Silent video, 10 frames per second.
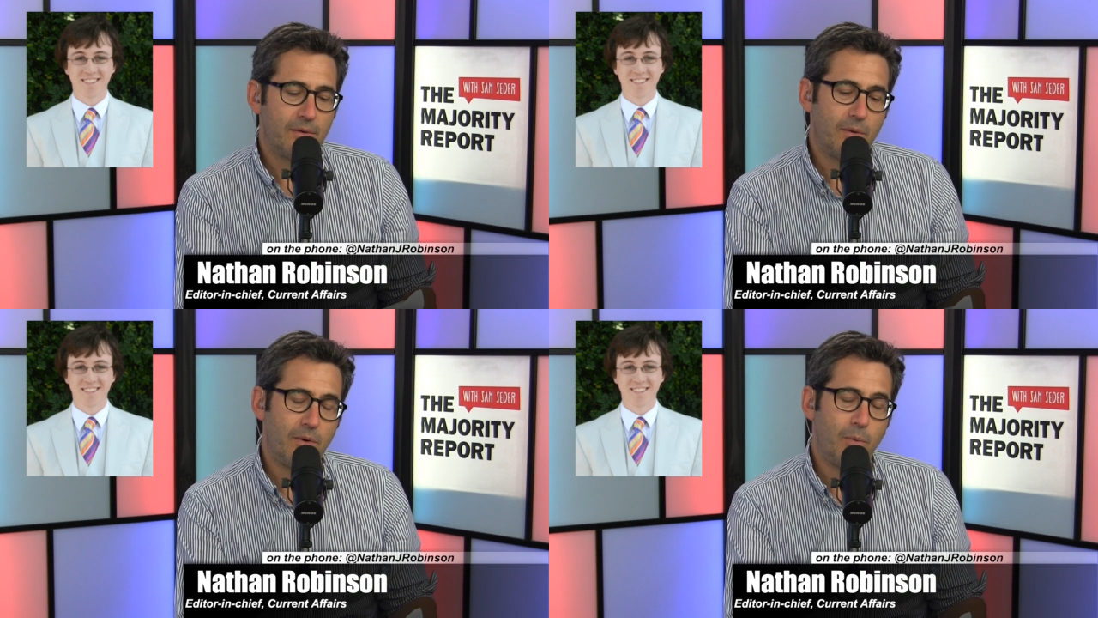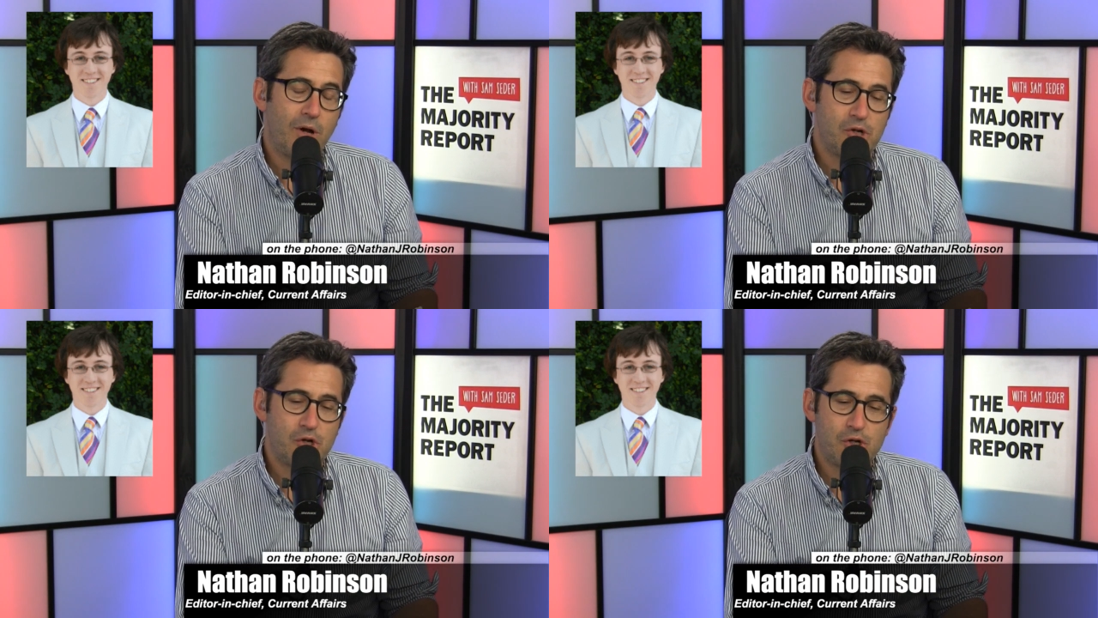
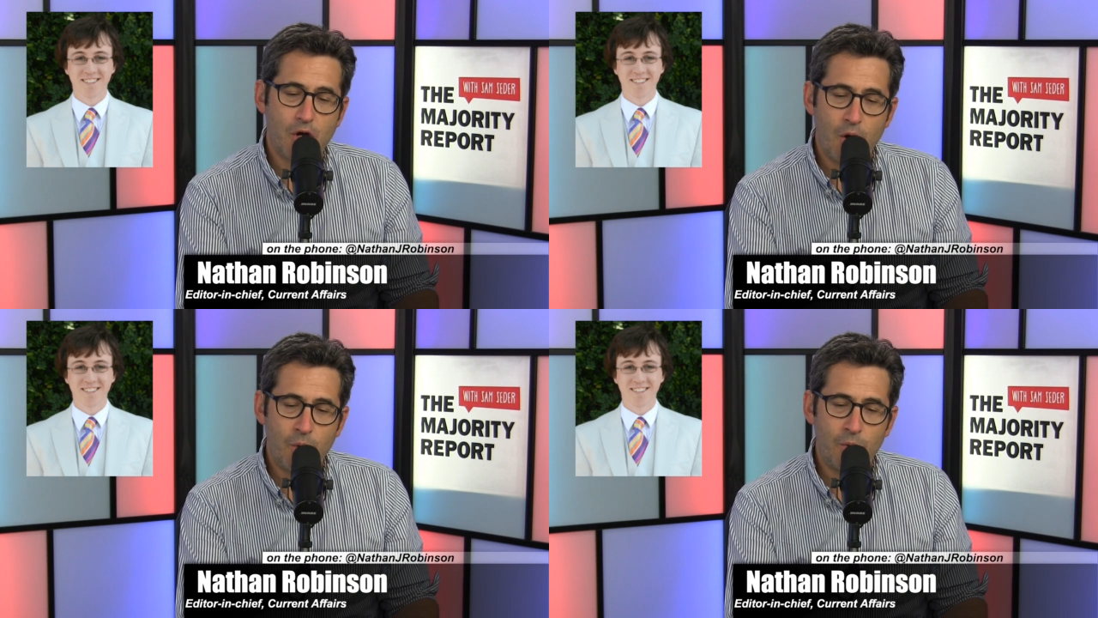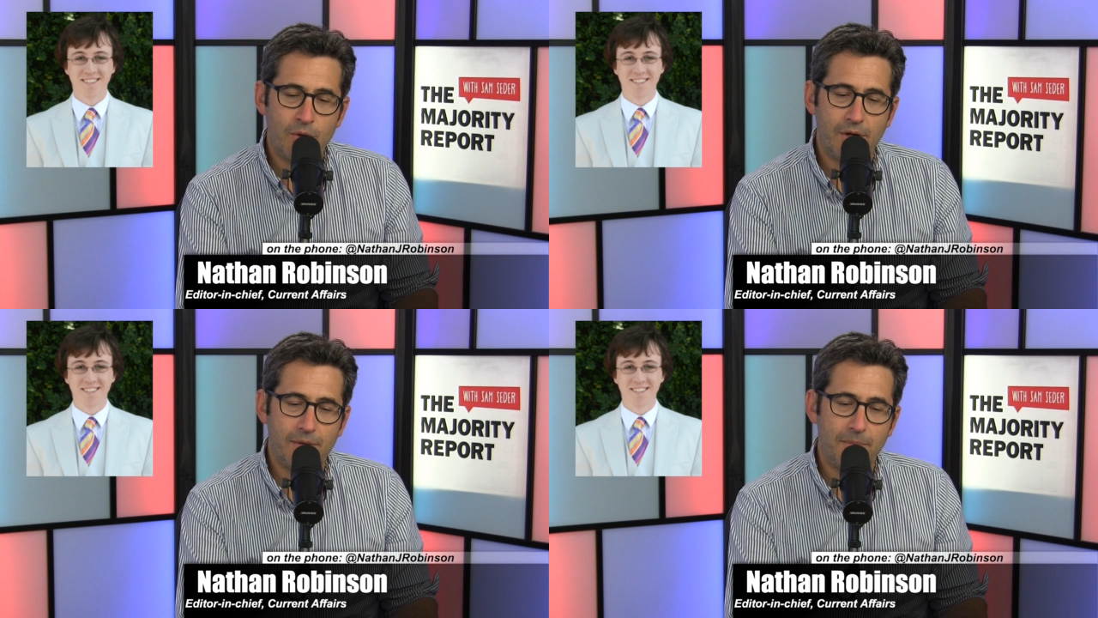Speaker 1: what
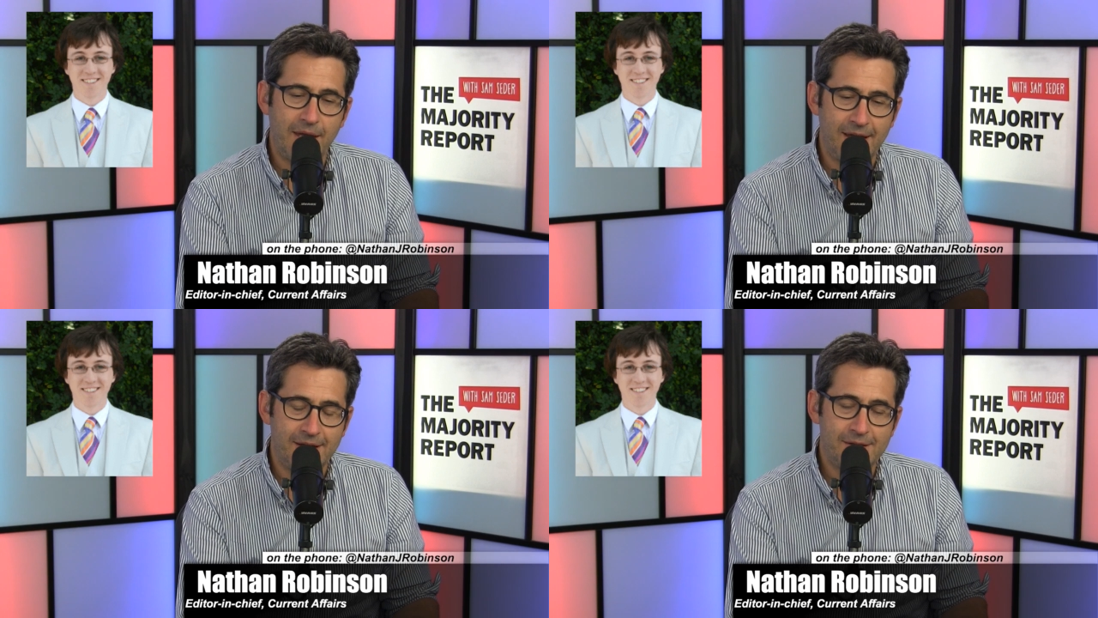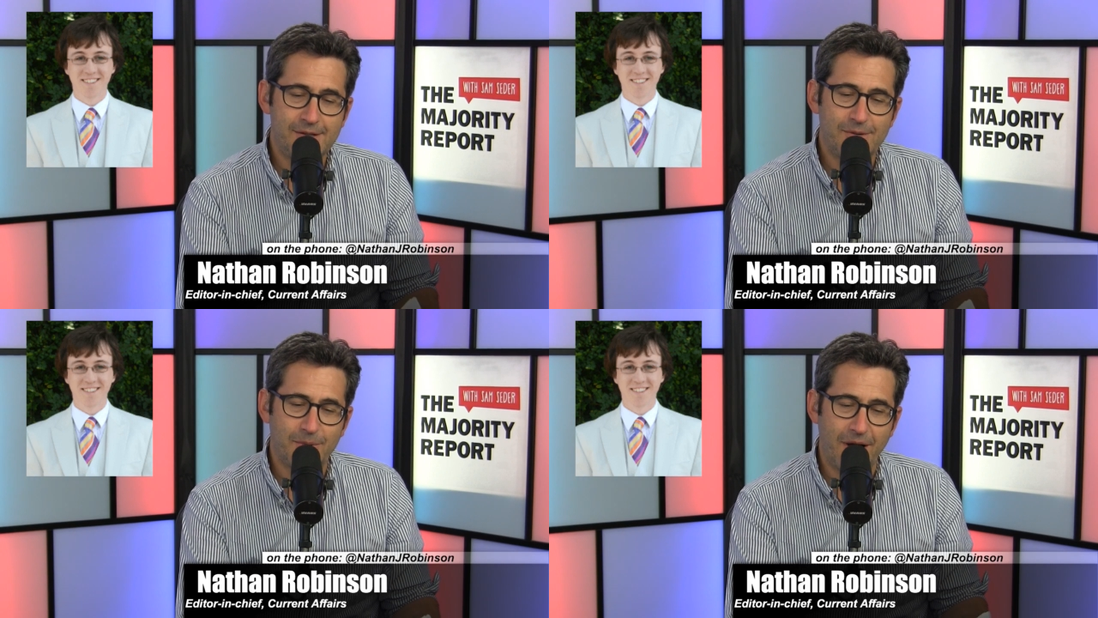shown
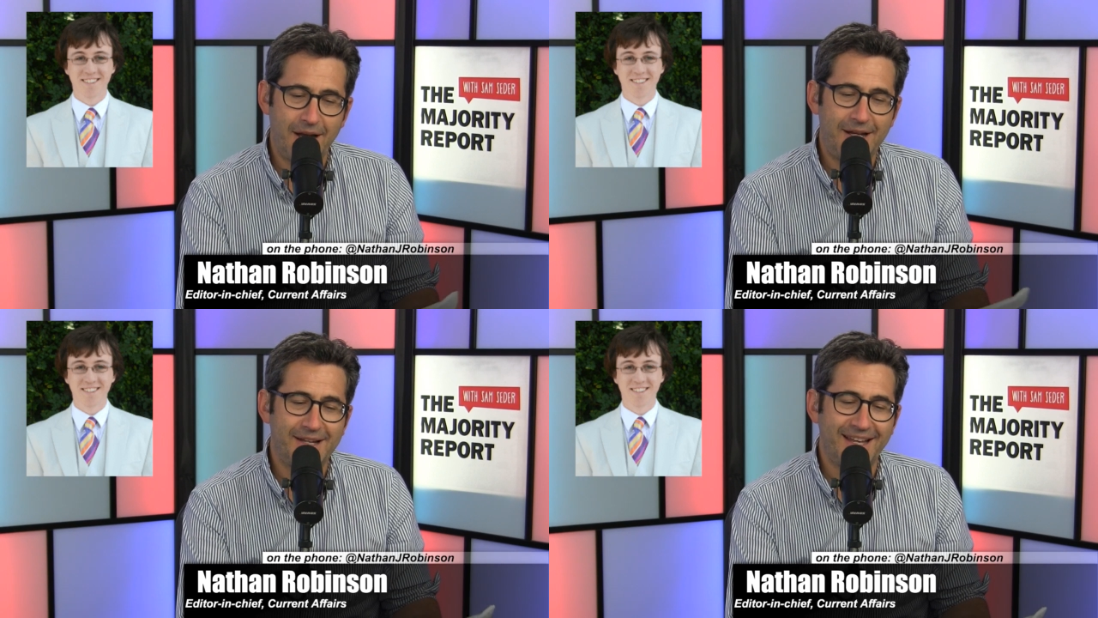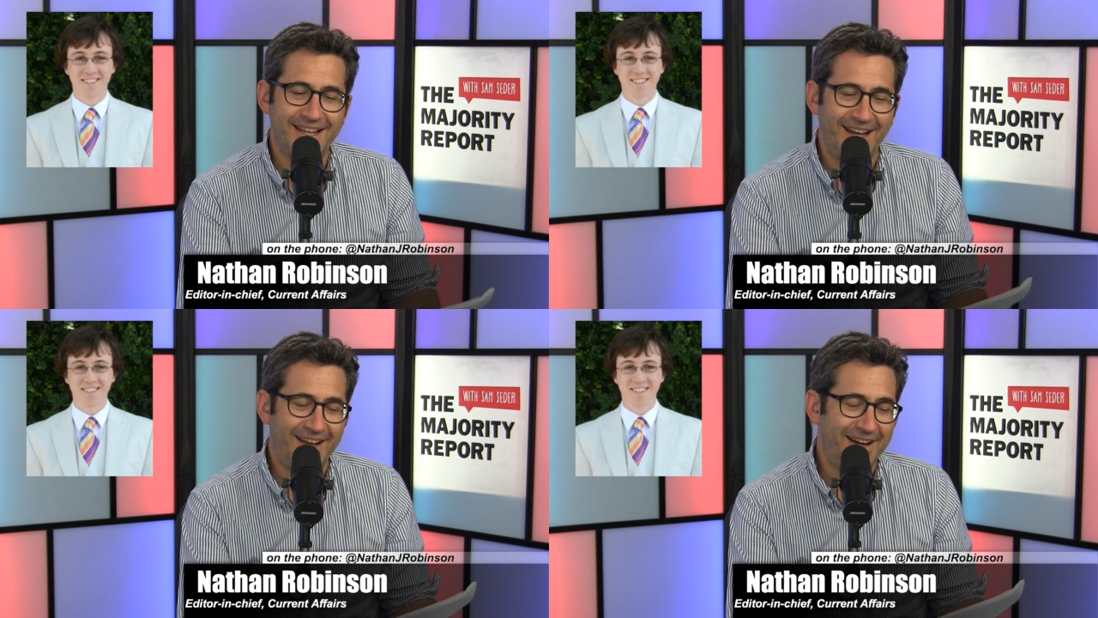means, right?
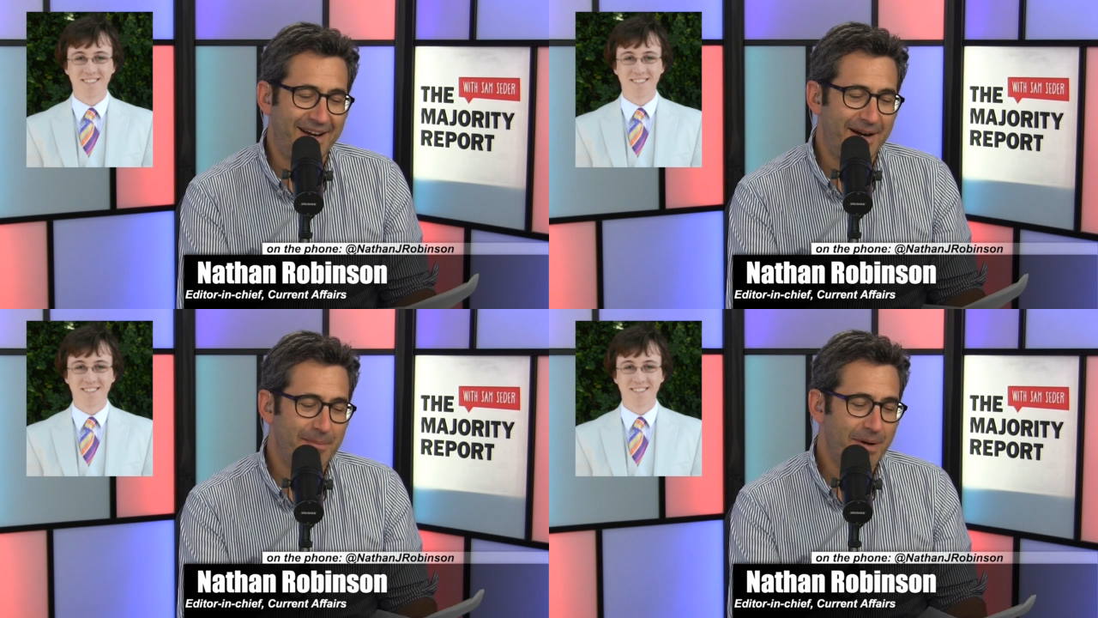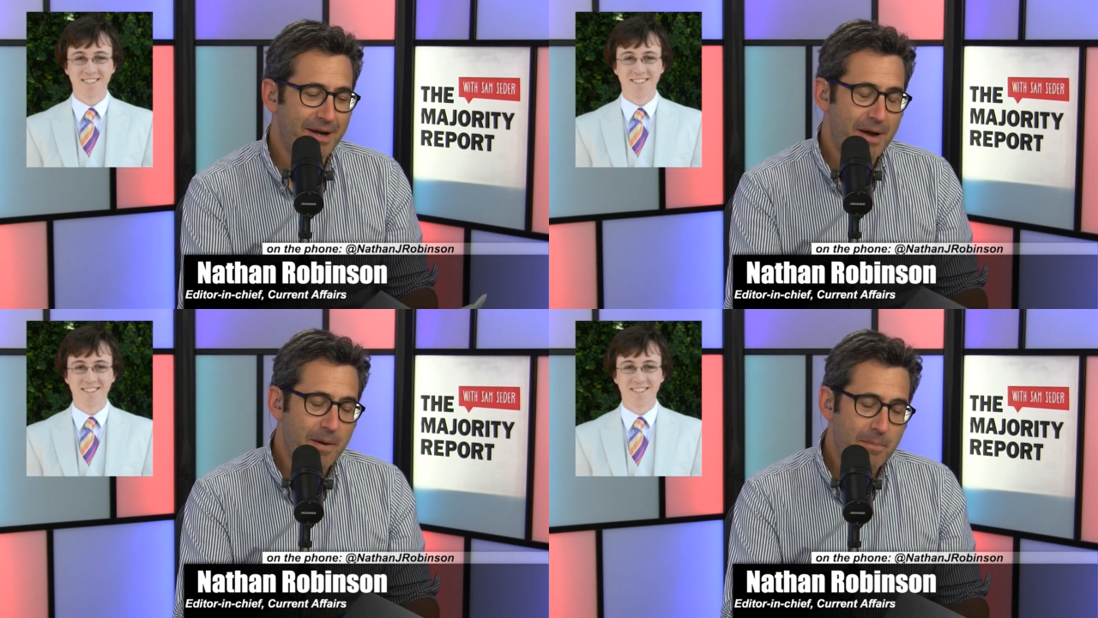But
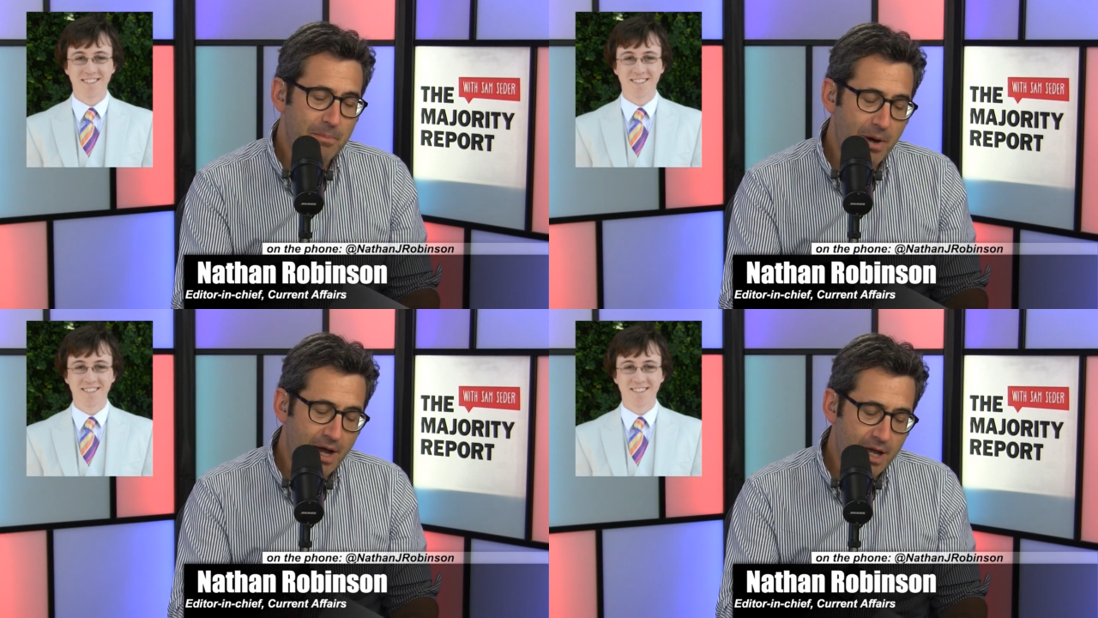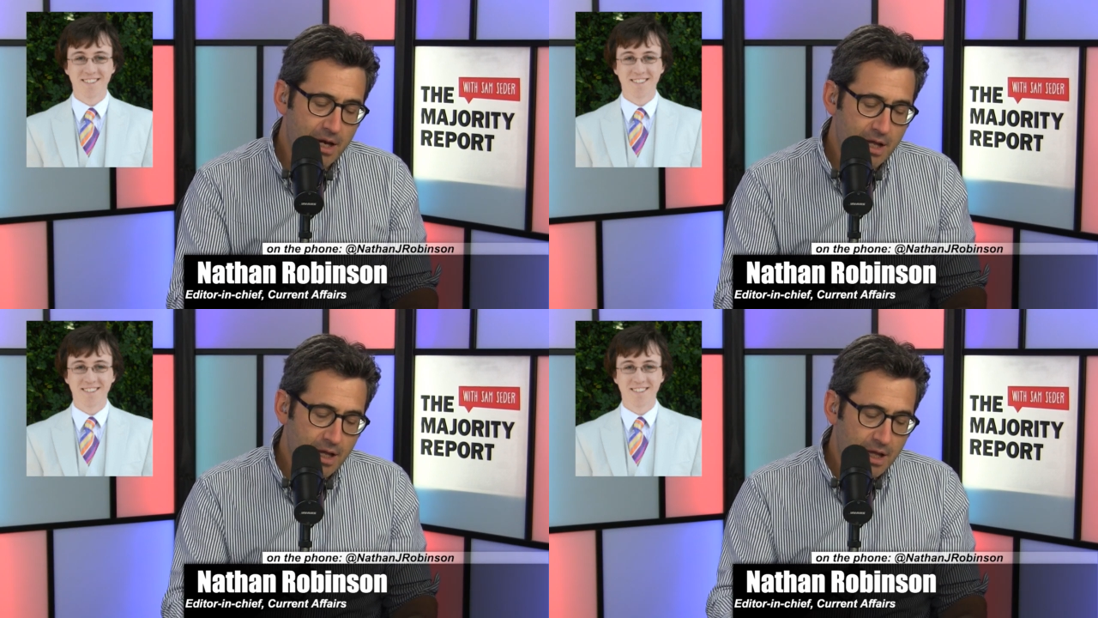right.